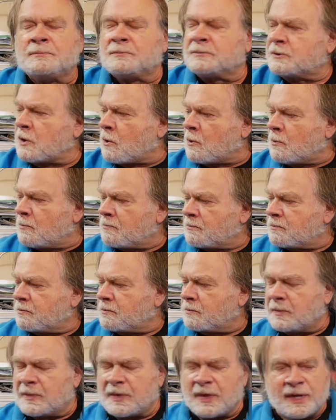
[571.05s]
So
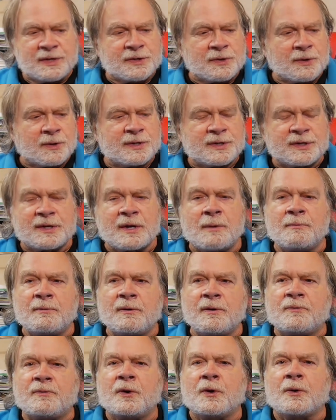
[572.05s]
these are some
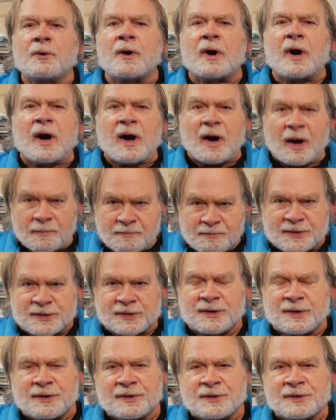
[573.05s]
of your
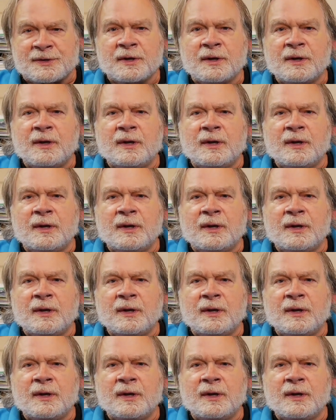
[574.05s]
options